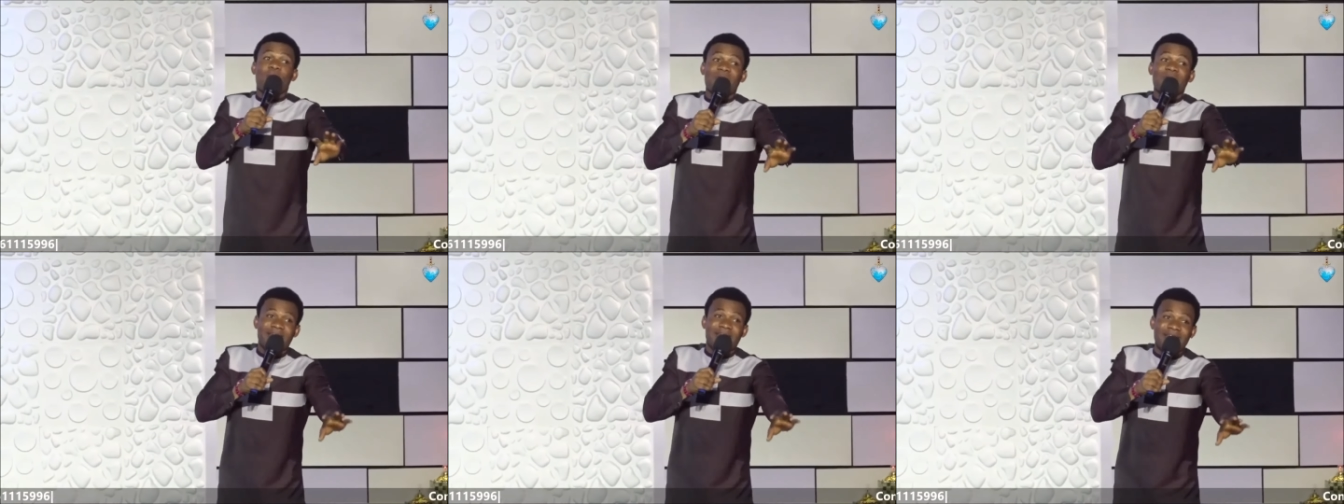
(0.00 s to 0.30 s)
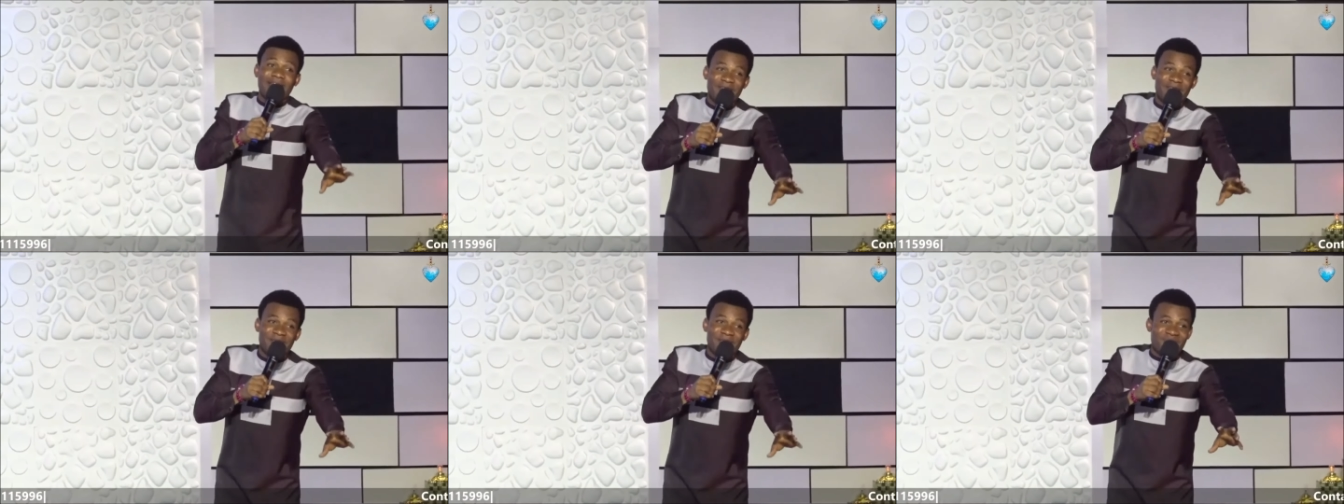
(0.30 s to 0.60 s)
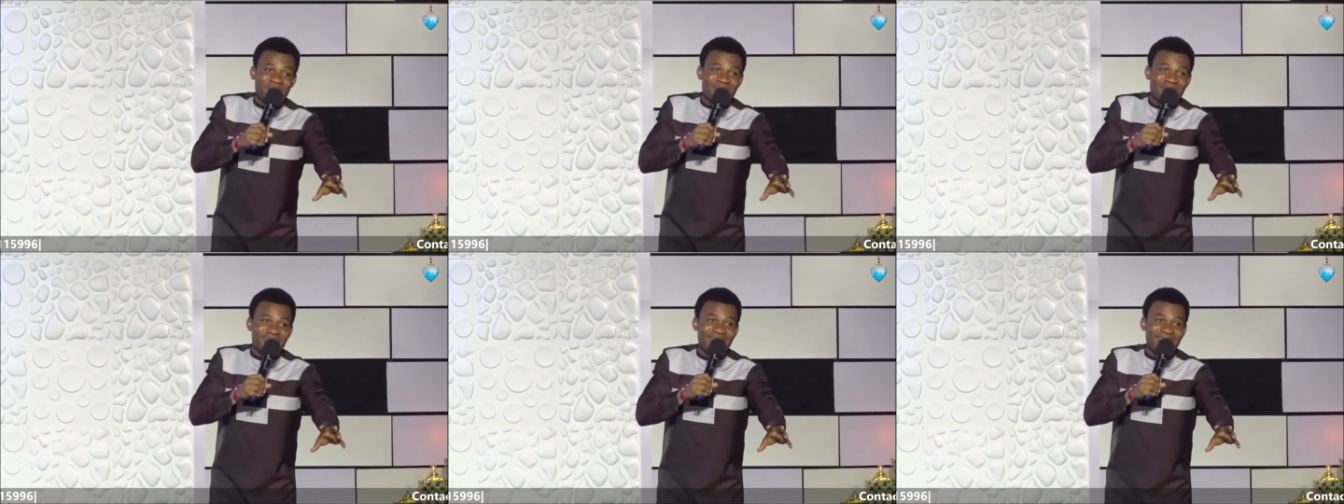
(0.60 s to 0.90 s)

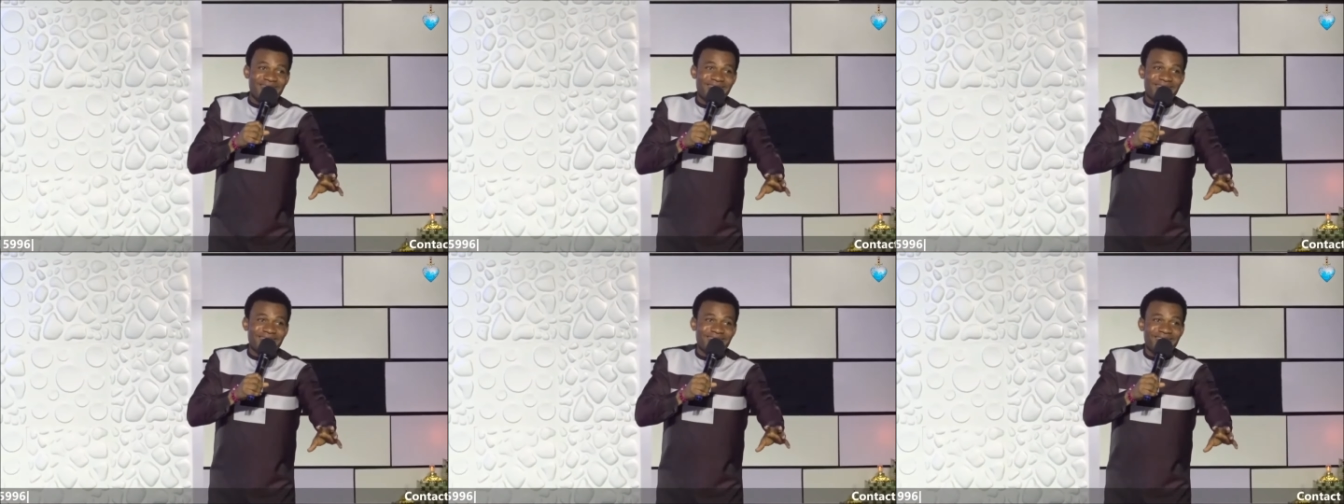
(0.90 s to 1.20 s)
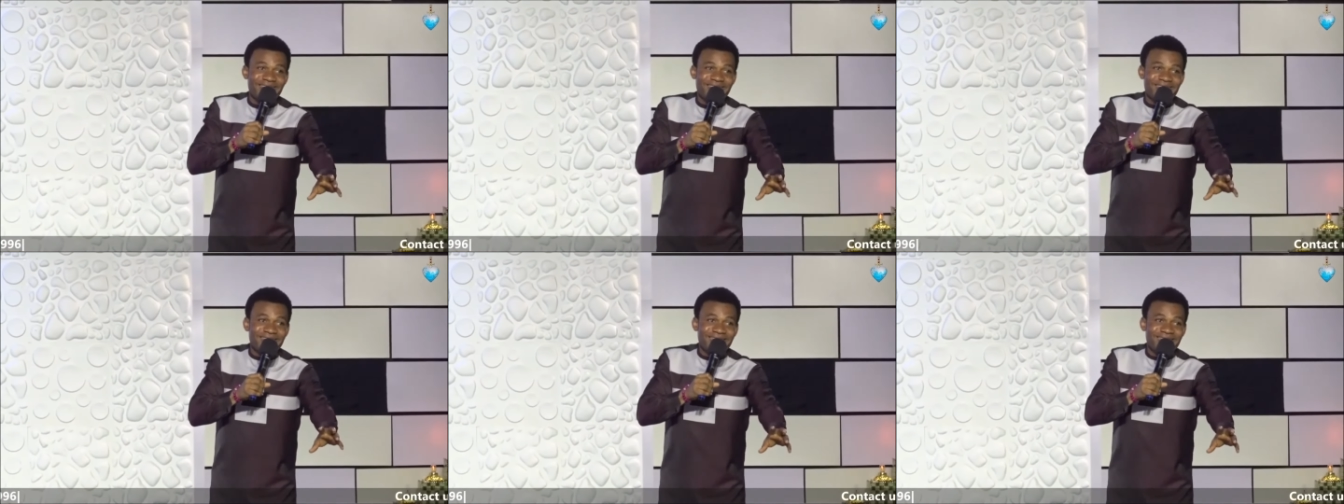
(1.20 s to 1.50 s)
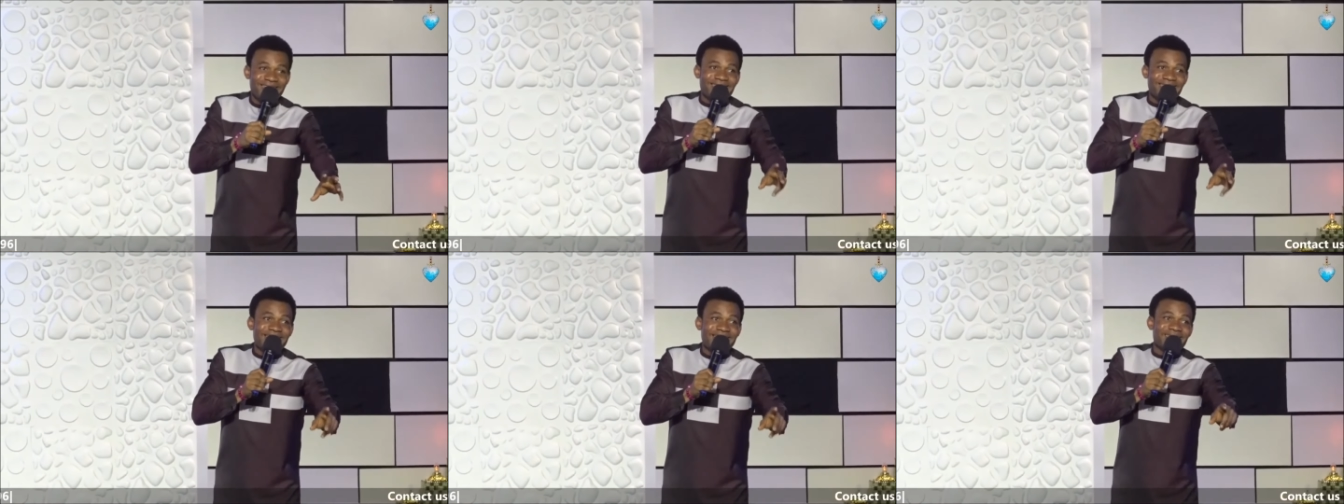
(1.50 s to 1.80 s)
them
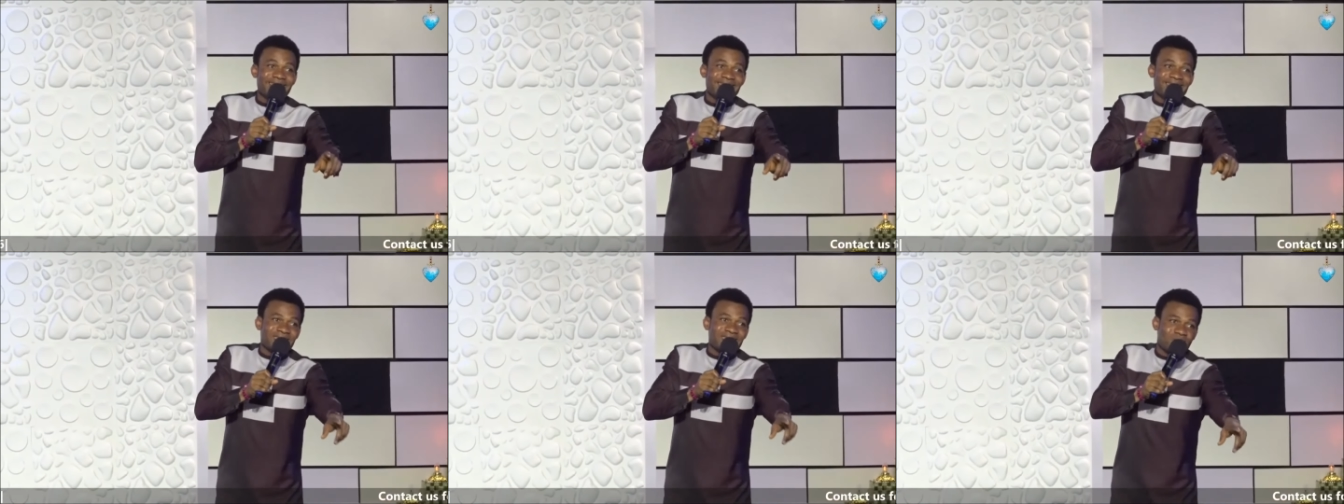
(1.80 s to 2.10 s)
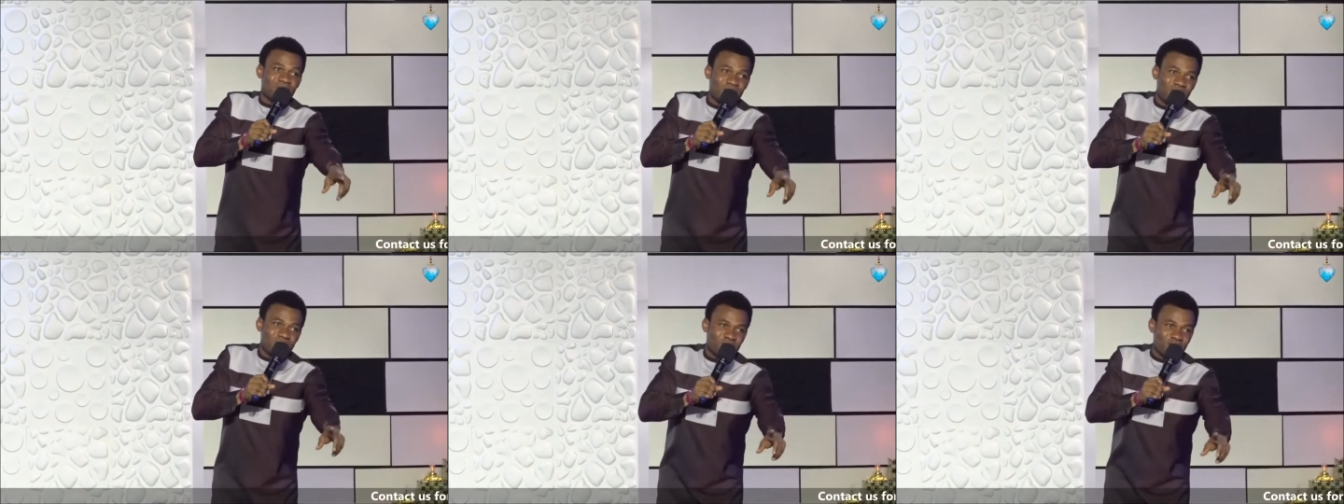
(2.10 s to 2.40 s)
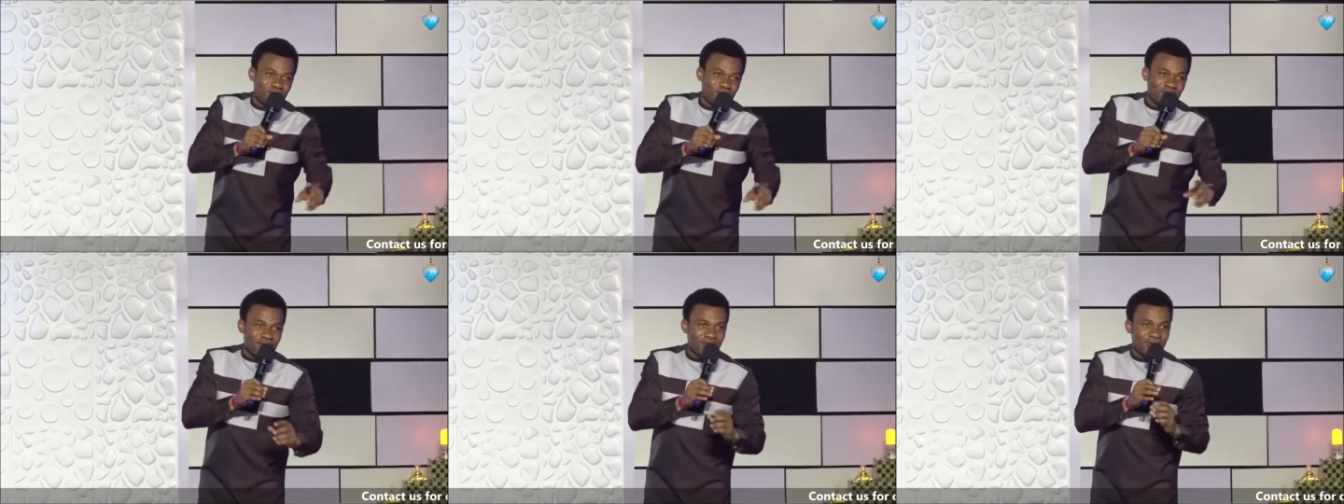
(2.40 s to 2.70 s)
is their
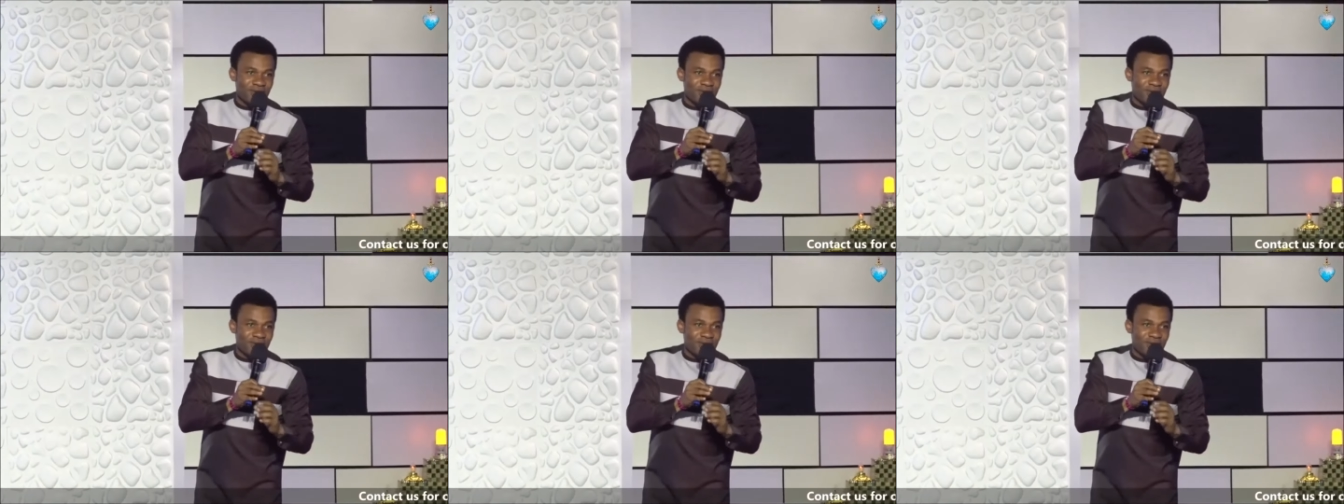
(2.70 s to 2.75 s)
situation.